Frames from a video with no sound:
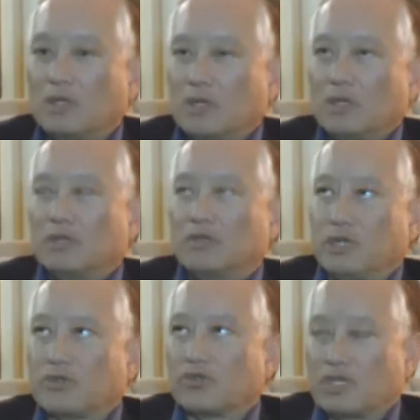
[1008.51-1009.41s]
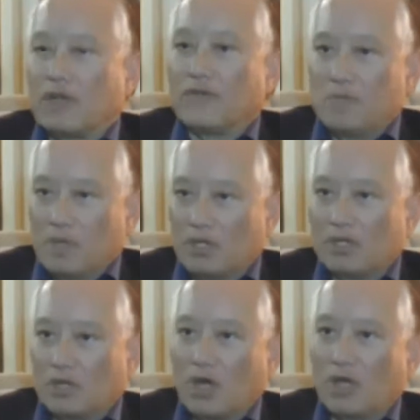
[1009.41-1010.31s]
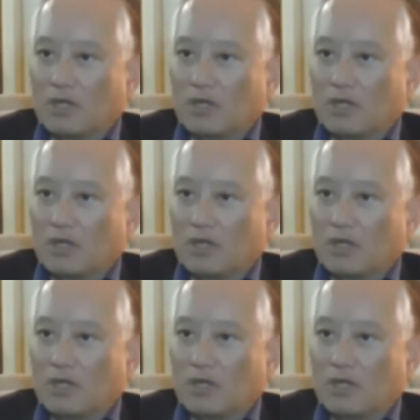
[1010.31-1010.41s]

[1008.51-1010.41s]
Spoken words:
$6 or $7 million